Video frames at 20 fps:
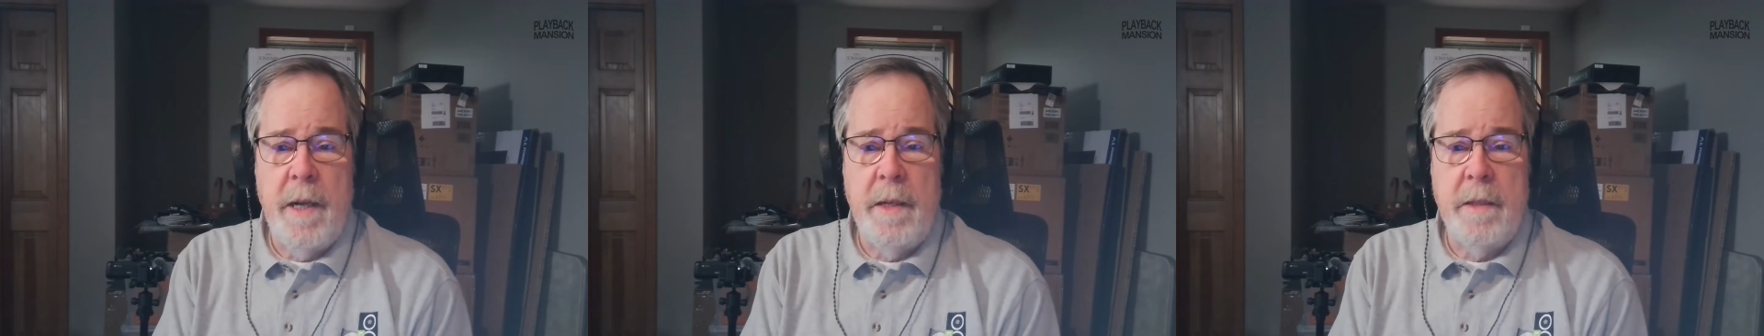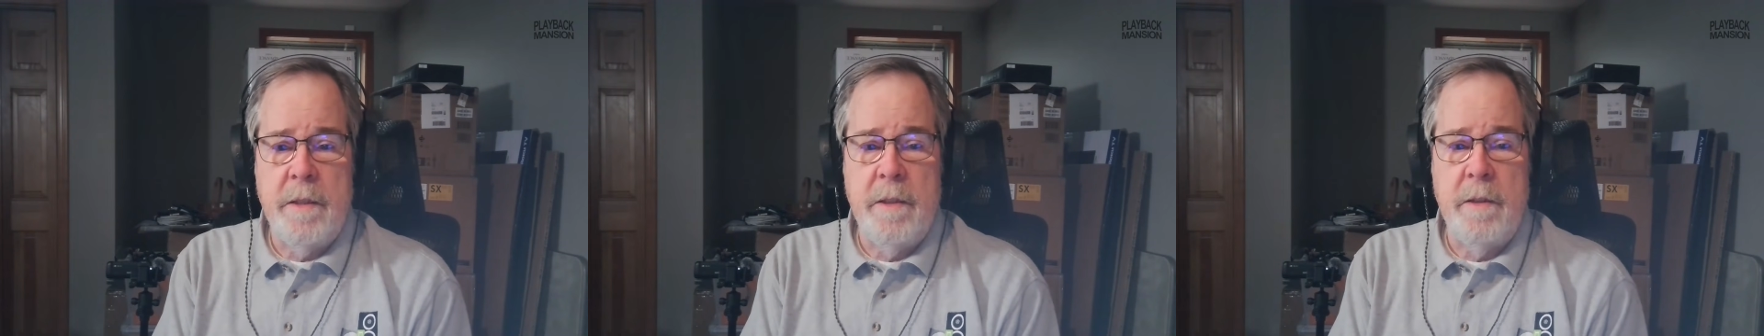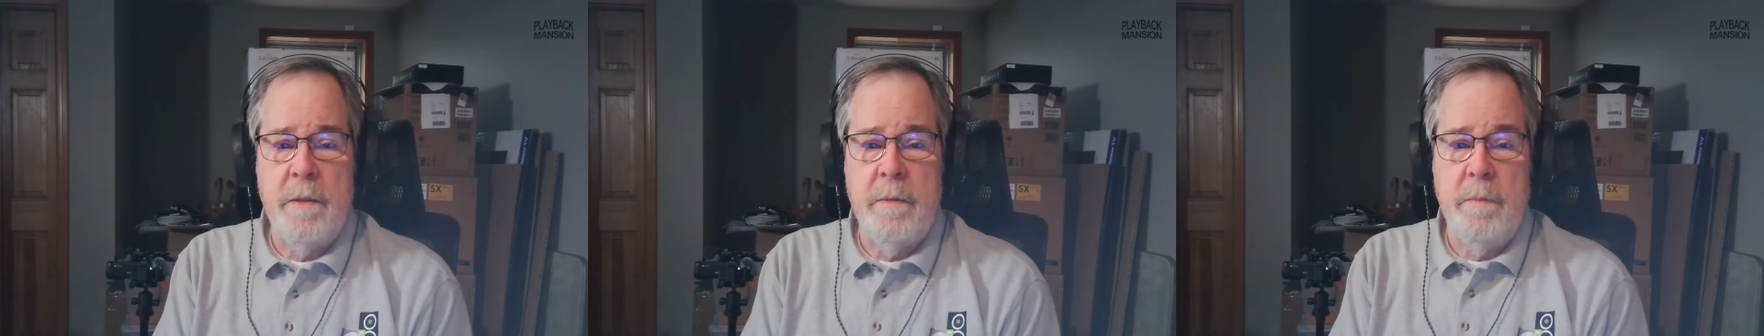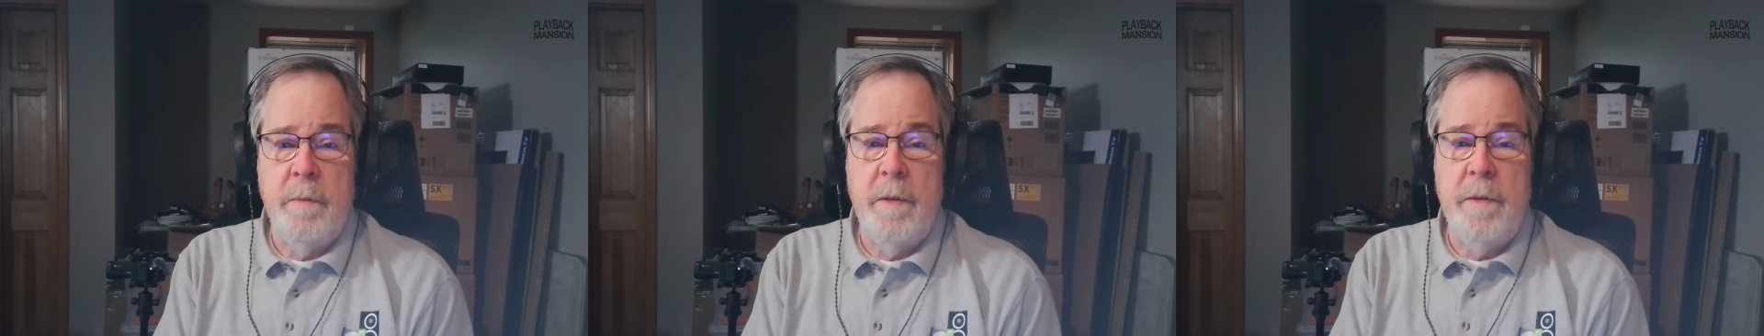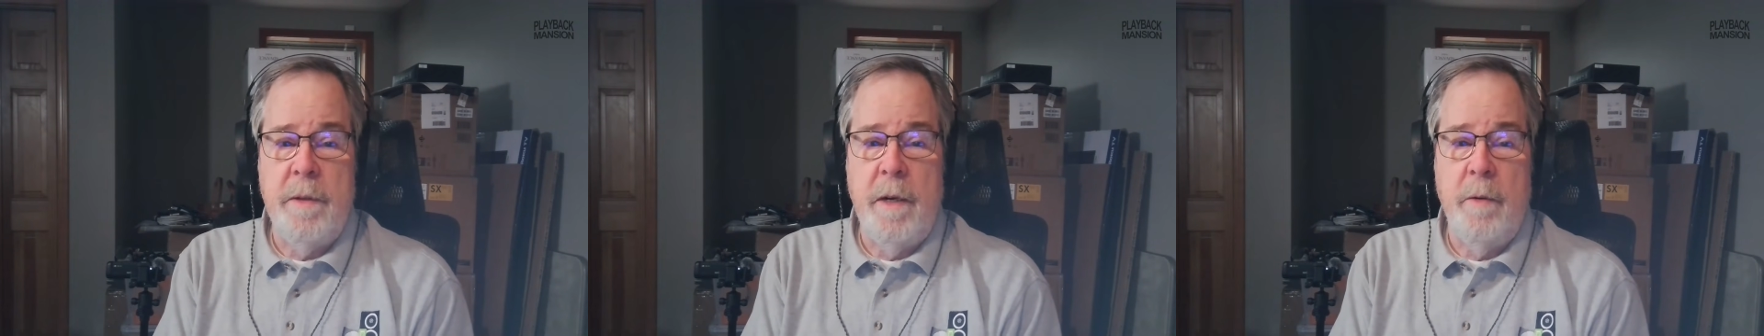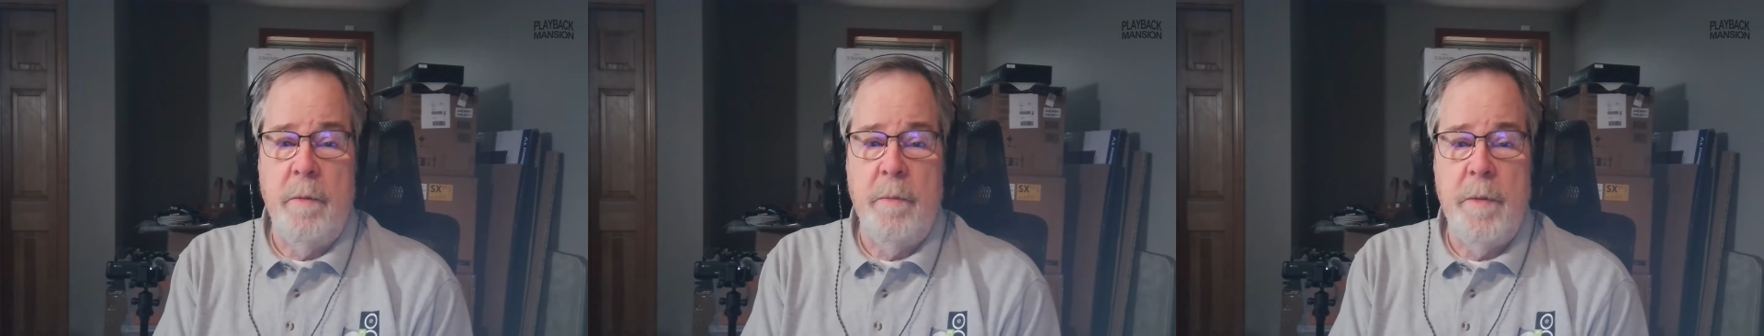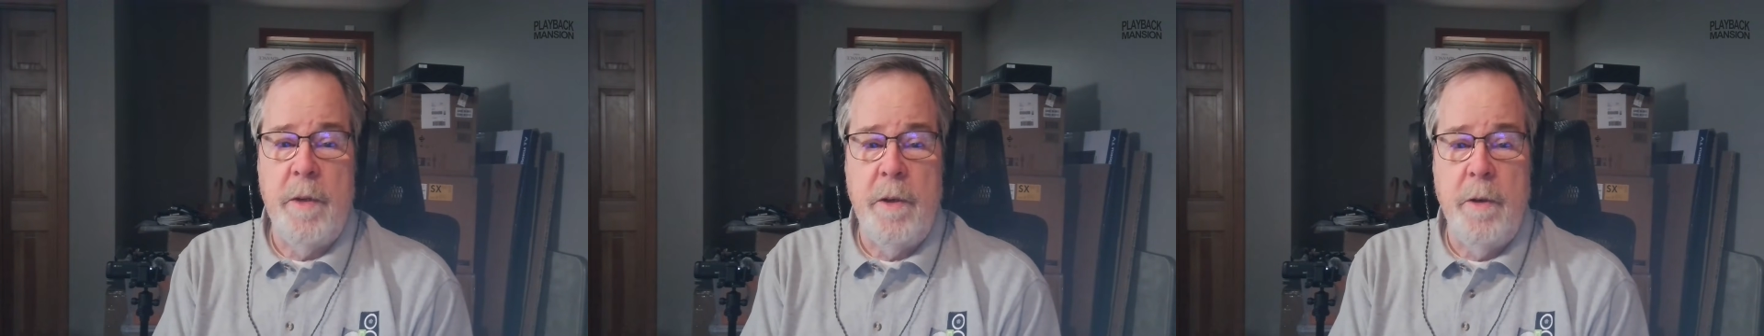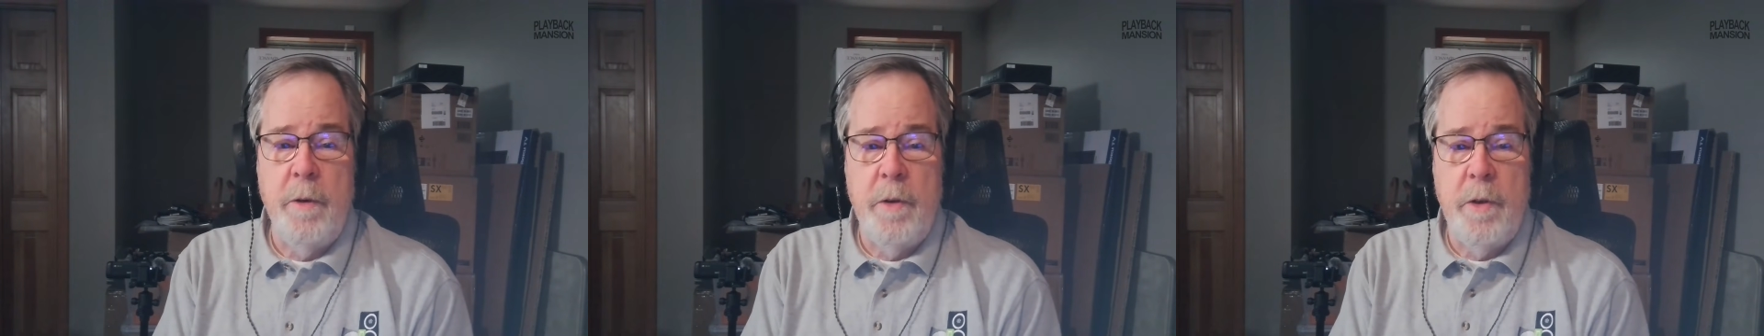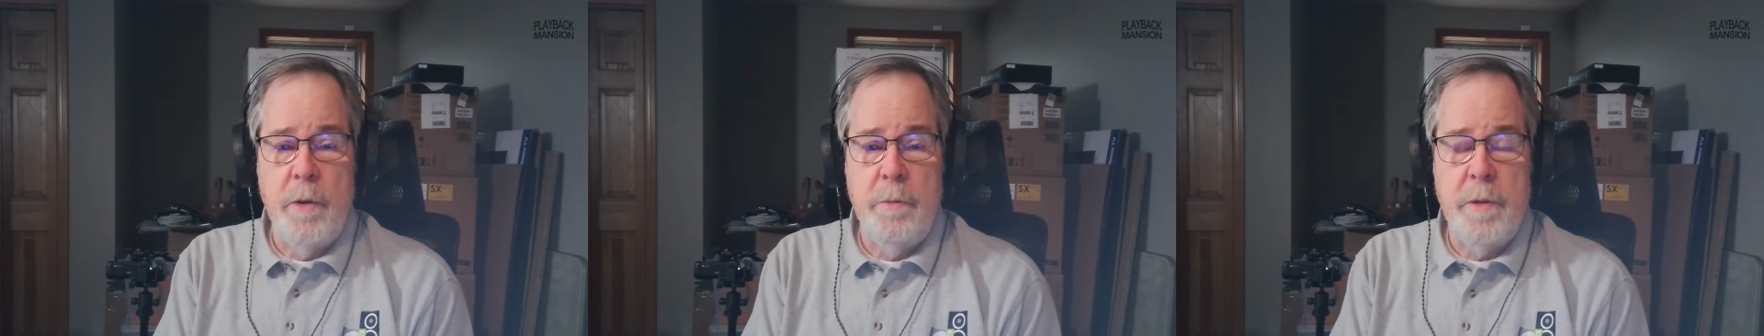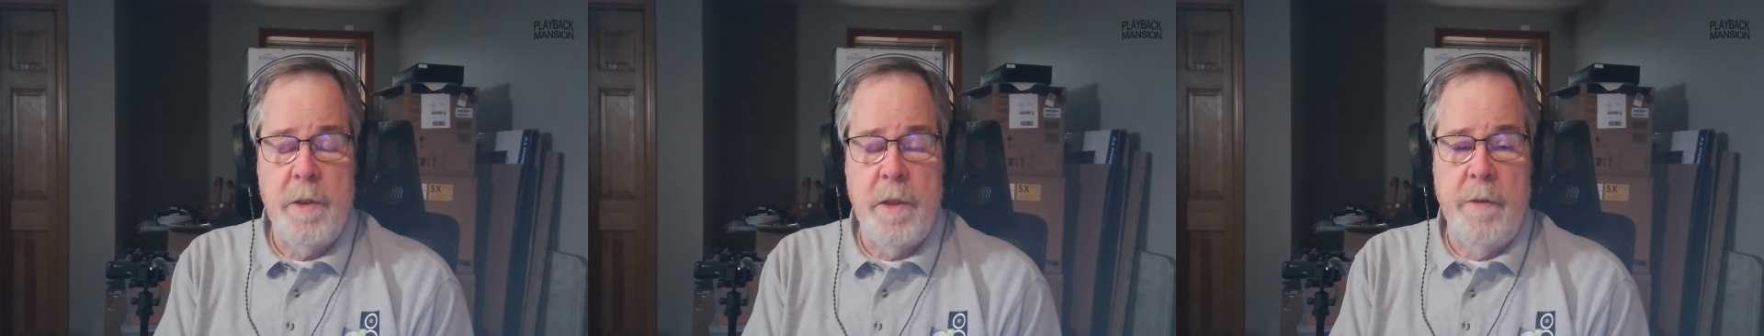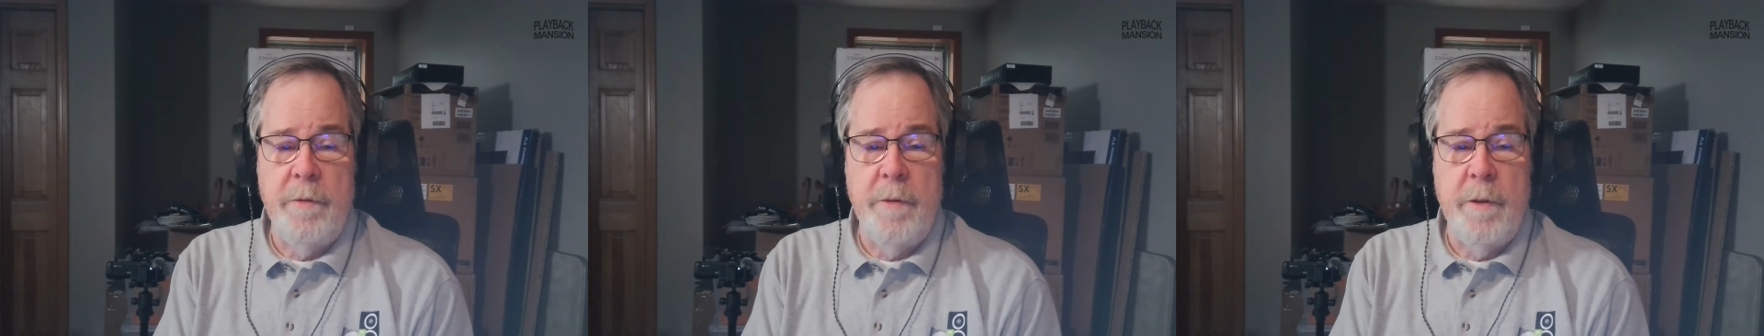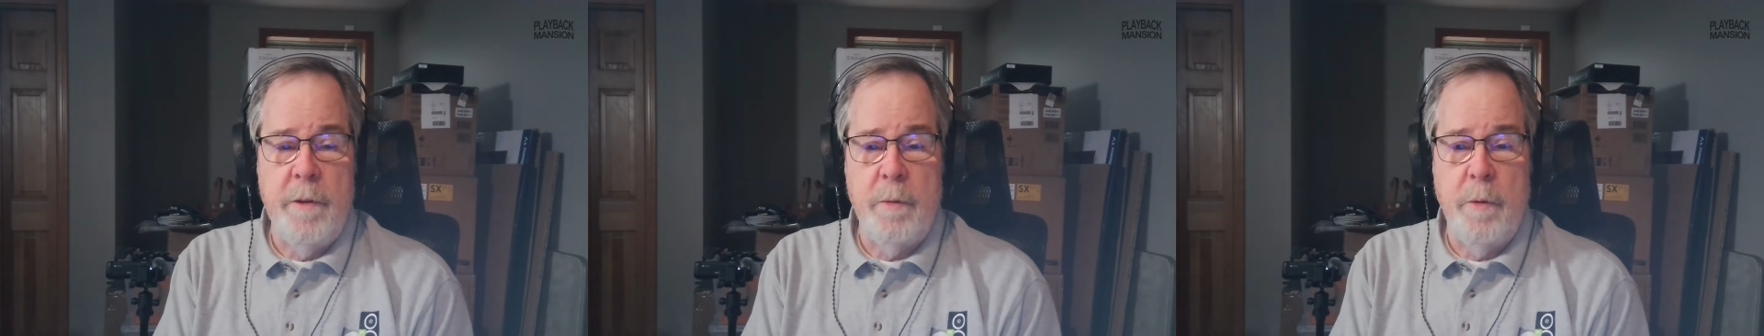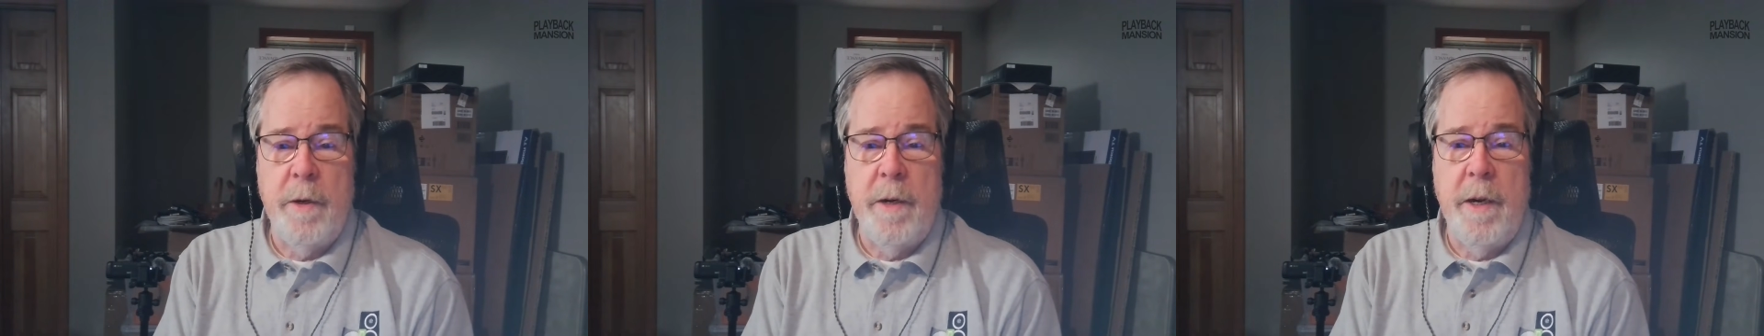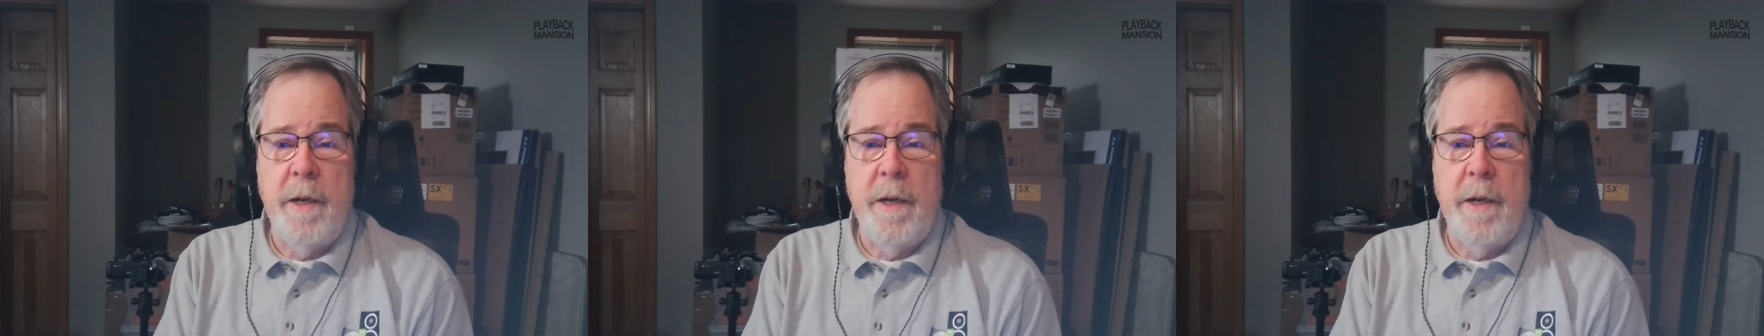This is, you know, the YouTube stuff is what I